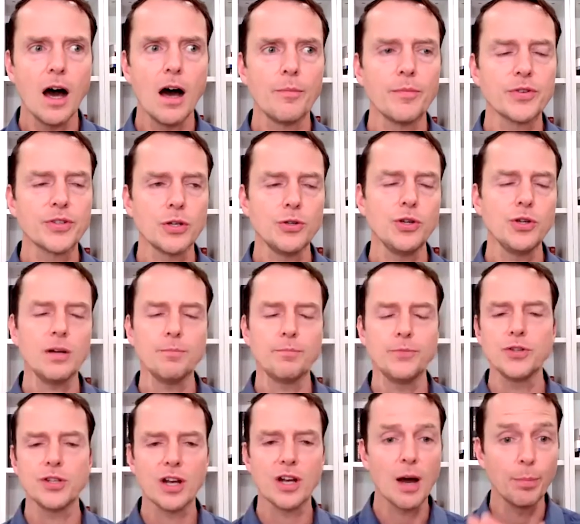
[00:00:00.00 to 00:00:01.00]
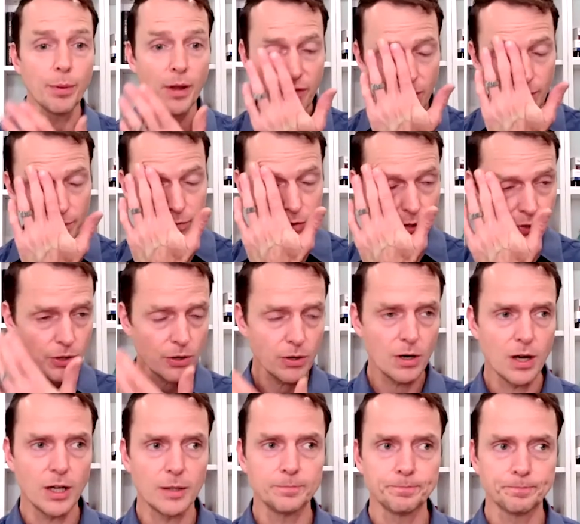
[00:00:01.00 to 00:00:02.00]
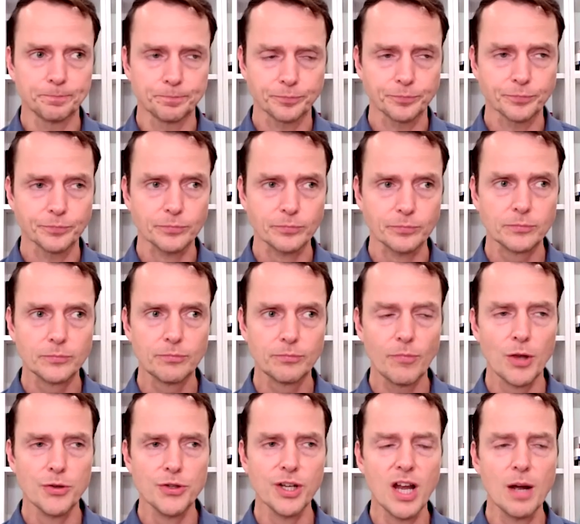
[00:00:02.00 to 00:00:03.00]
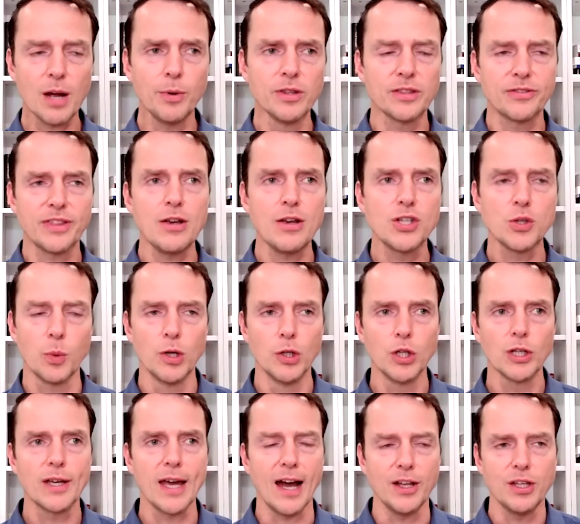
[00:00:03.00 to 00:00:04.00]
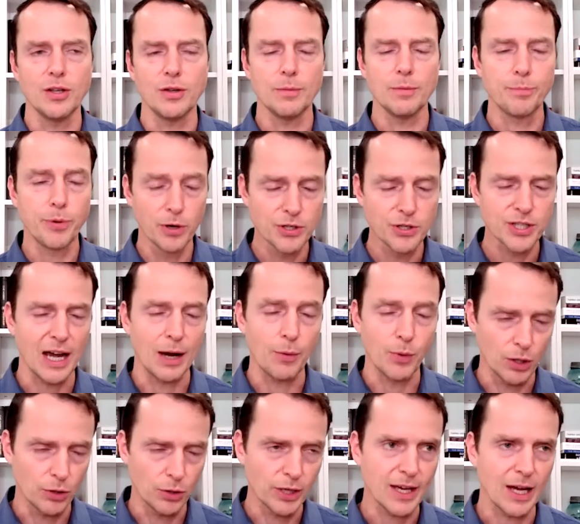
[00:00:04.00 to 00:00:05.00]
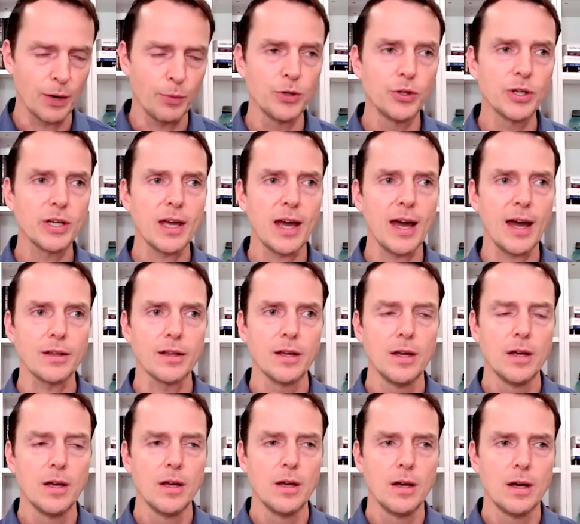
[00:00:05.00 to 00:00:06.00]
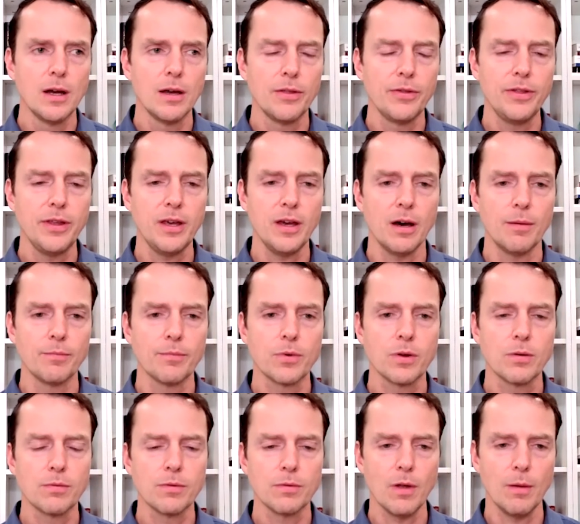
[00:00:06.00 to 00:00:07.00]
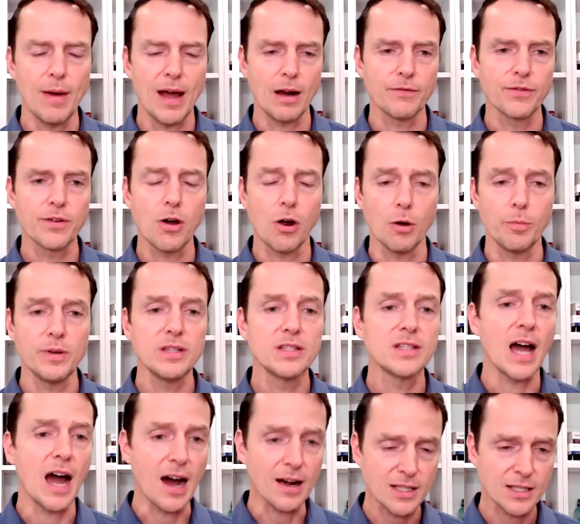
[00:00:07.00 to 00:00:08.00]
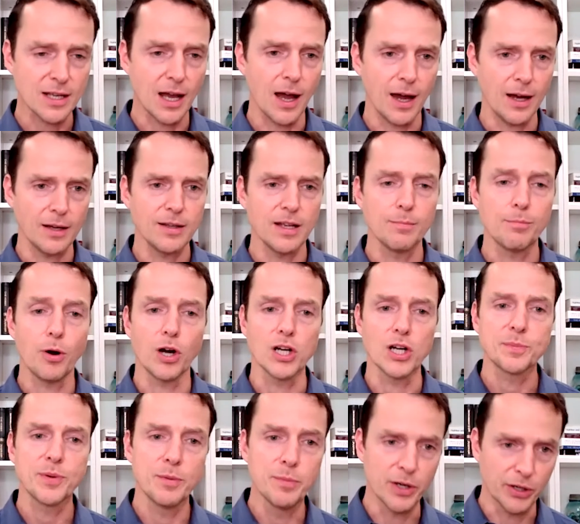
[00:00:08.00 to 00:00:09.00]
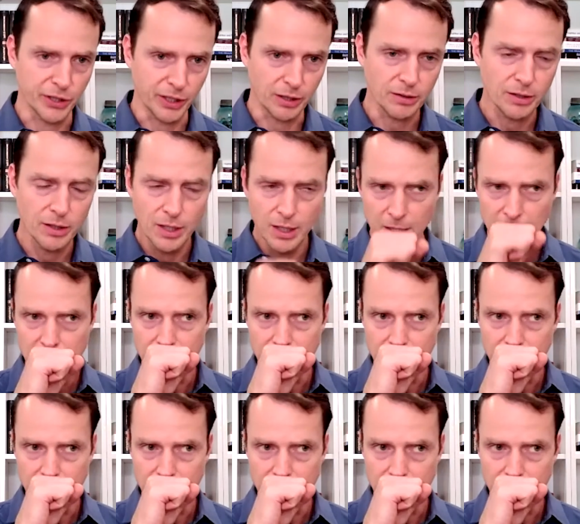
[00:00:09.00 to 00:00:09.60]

so you can there's a couple of them. There um, there's a couple of things you want to look at. Personally, I want to look. I want to look at the um, amount of carbon dioxide in parts per million